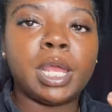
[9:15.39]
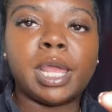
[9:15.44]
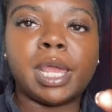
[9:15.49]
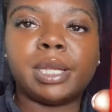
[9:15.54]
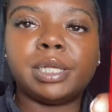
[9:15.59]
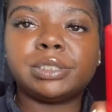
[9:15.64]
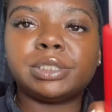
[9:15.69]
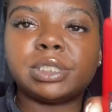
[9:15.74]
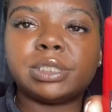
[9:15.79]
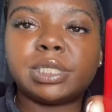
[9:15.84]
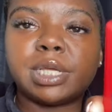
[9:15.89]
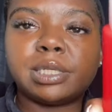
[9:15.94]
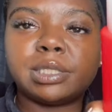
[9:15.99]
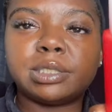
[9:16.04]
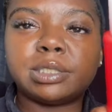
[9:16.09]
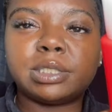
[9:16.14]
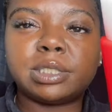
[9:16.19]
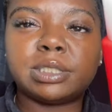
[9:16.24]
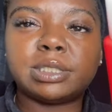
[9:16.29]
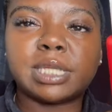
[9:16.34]
And it just
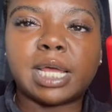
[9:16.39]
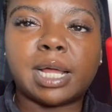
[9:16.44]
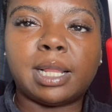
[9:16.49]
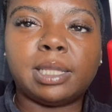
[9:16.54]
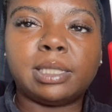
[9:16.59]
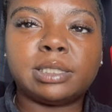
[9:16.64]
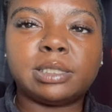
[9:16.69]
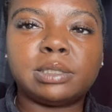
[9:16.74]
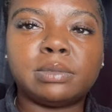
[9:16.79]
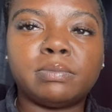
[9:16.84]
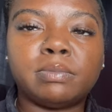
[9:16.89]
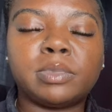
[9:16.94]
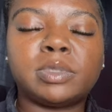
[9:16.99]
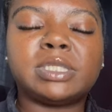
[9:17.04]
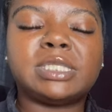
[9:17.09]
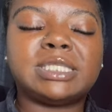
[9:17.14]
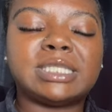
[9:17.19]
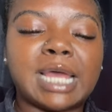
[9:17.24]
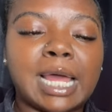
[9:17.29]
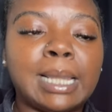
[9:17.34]
says it's a
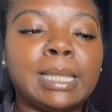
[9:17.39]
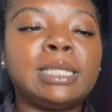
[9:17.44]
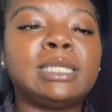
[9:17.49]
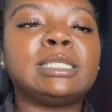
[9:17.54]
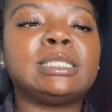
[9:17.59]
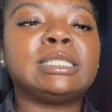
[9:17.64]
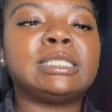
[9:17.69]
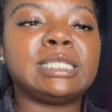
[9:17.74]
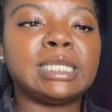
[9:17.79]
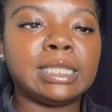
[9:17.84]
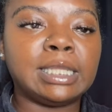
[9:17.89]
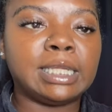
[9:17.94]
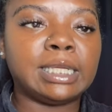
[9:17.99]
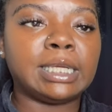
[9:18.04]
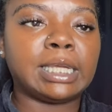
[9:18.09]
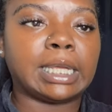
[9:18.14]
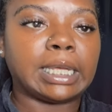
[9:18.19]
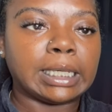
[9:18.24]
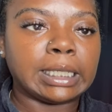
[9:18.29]
salicylic,